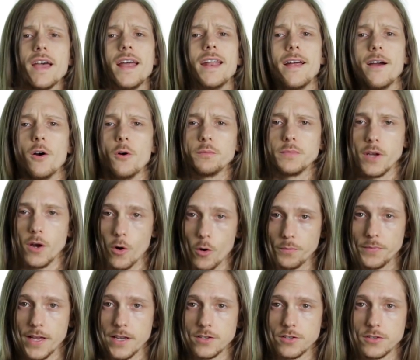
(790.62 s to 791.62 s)
that helped, I
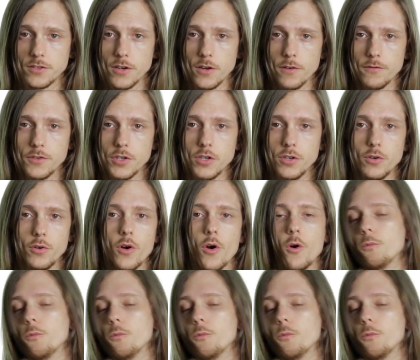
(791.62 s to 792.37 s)
hope that served you,